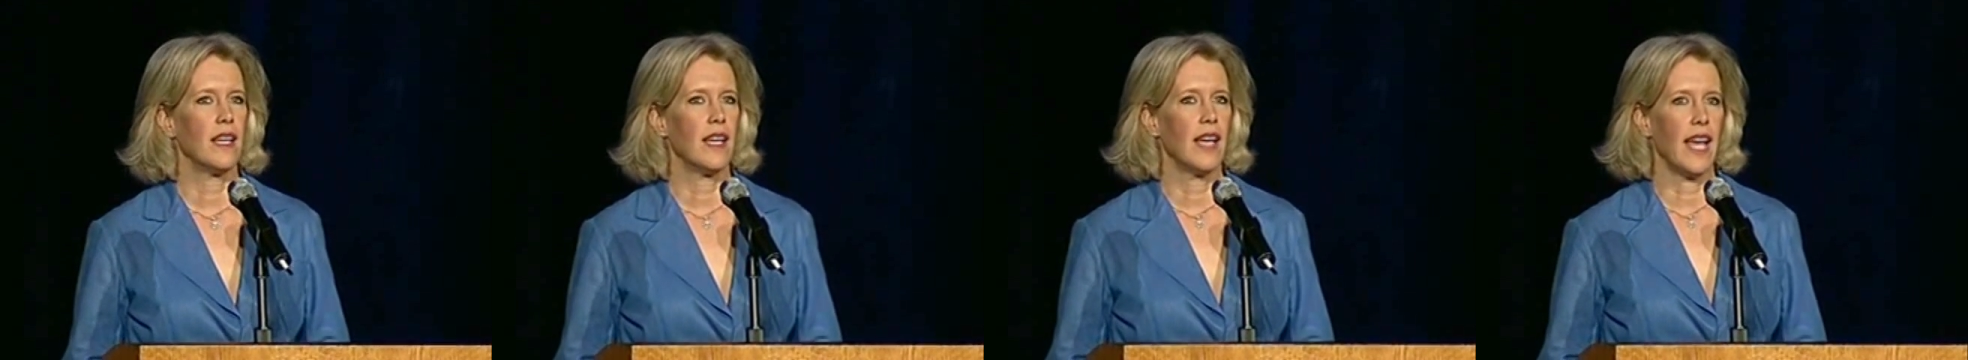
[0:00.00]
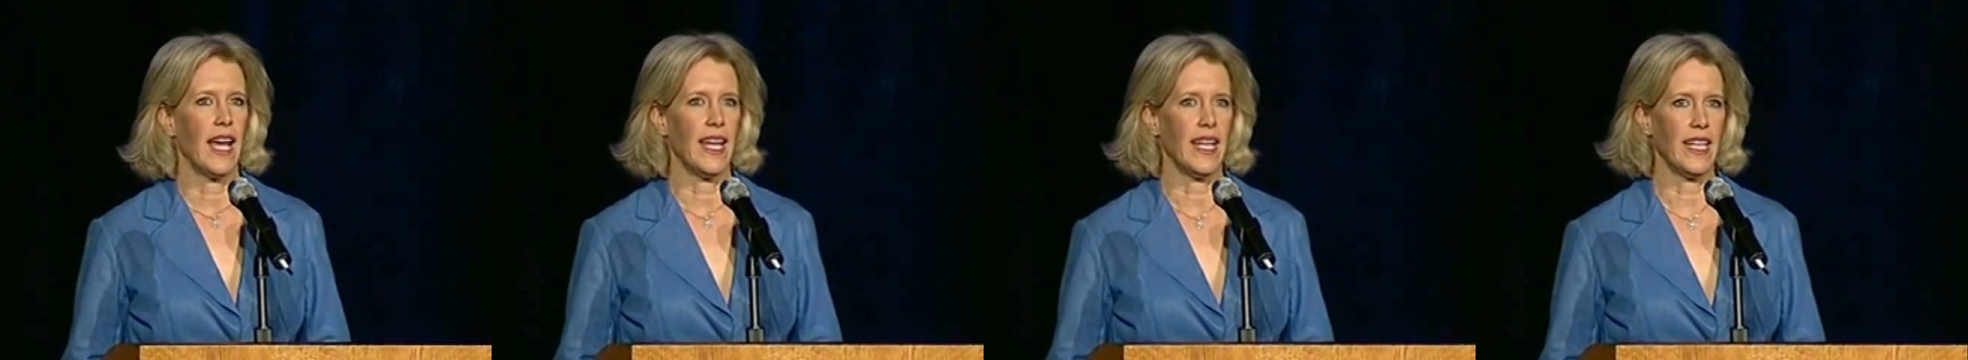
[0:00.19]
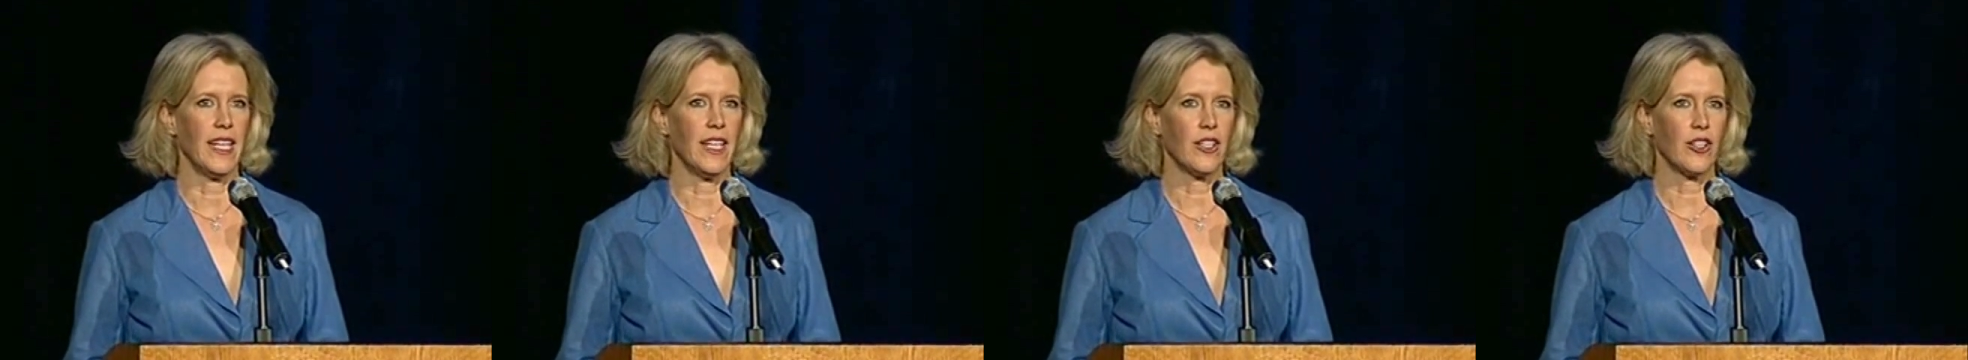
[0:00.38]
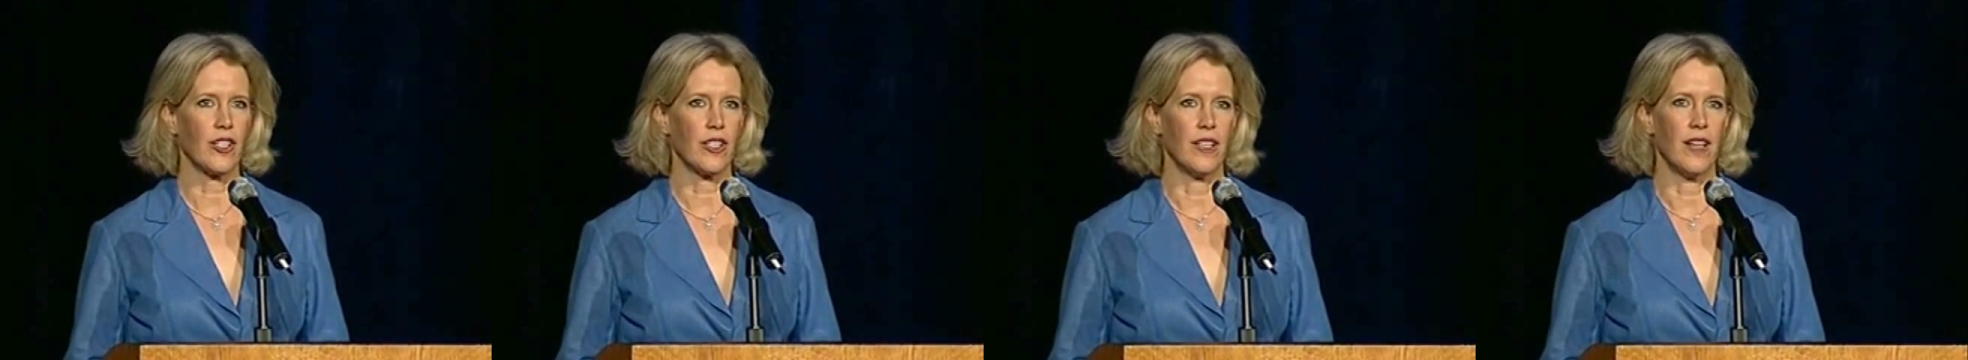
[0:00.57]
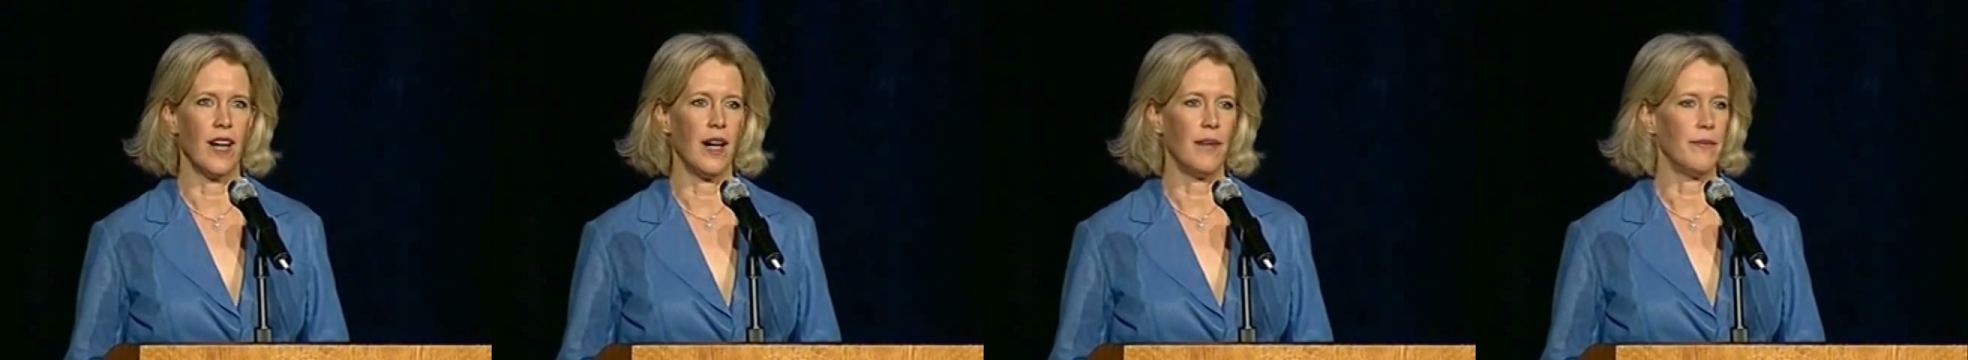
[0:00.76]
And he could
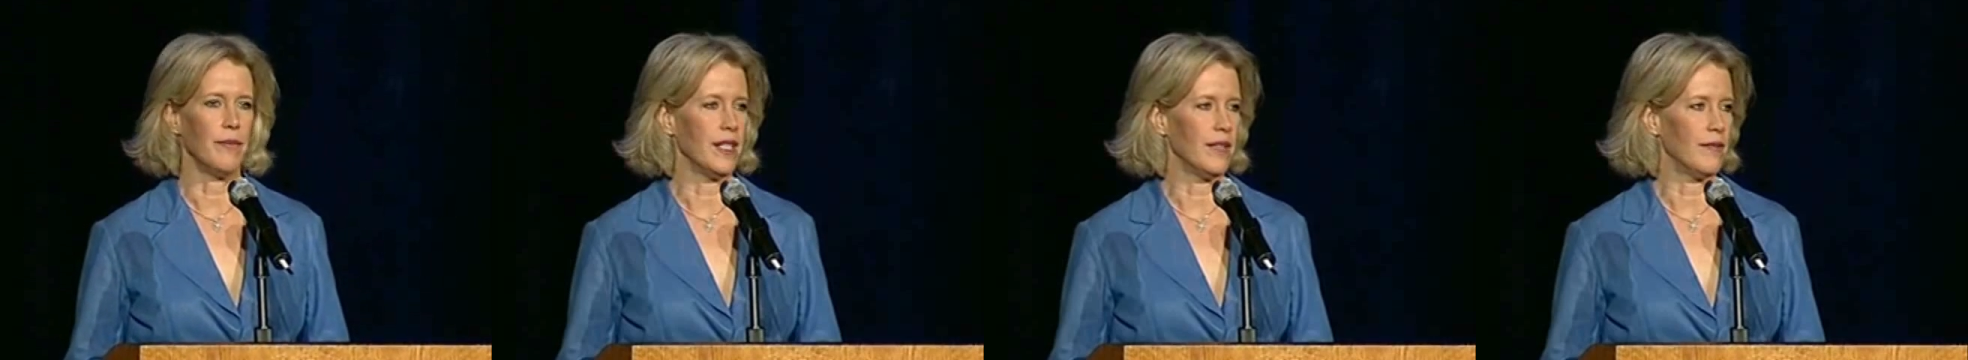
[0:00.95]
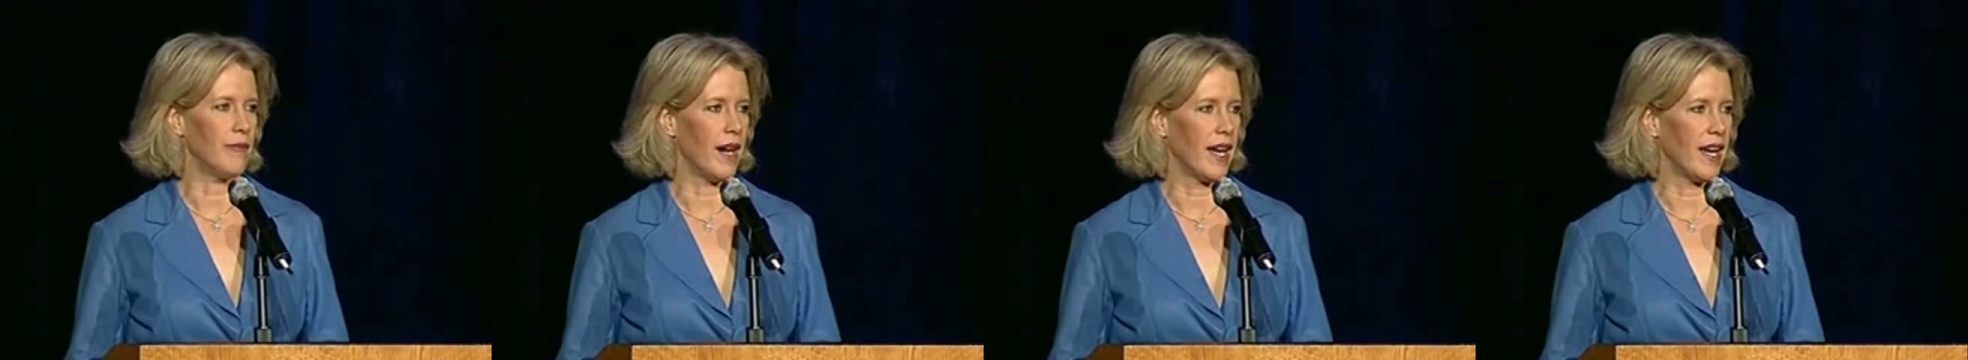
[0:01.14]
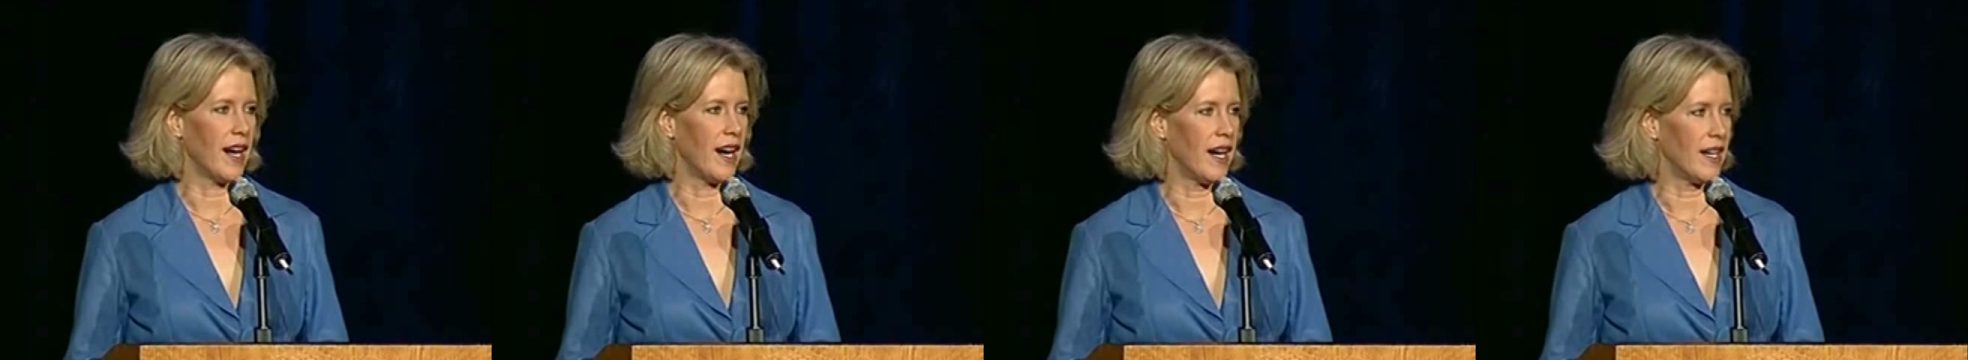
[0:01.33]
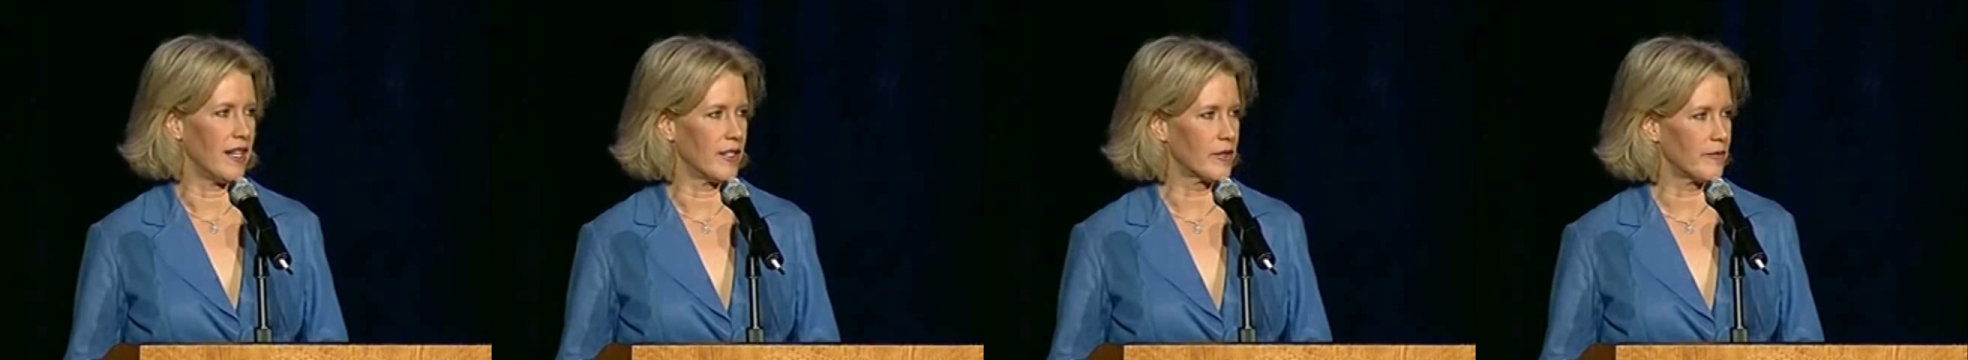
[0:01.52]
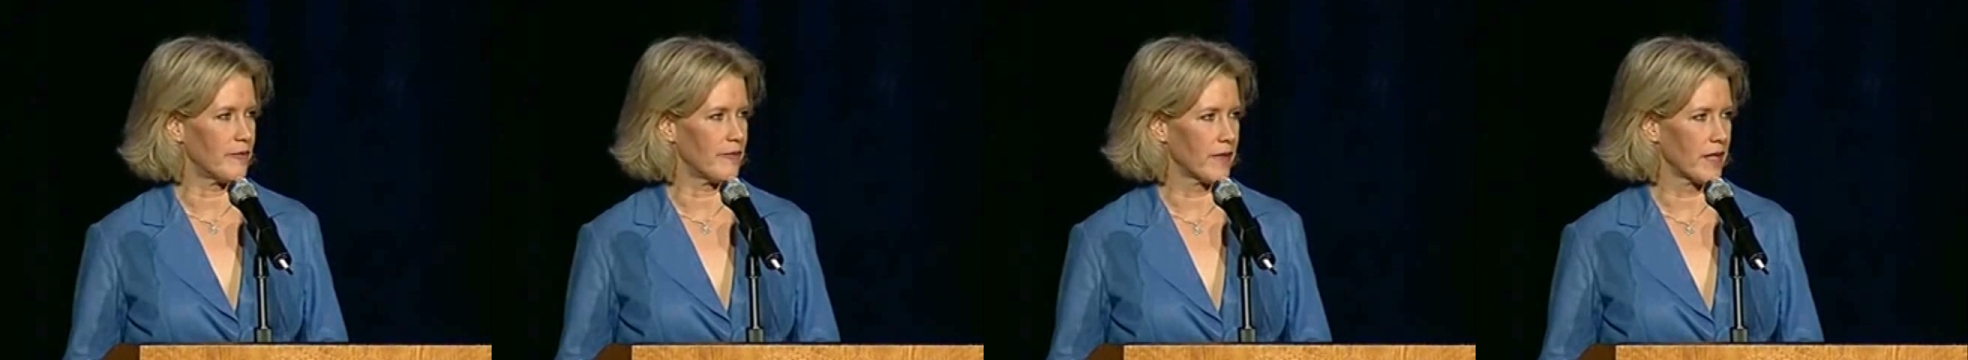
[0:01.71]
not meet my eyes.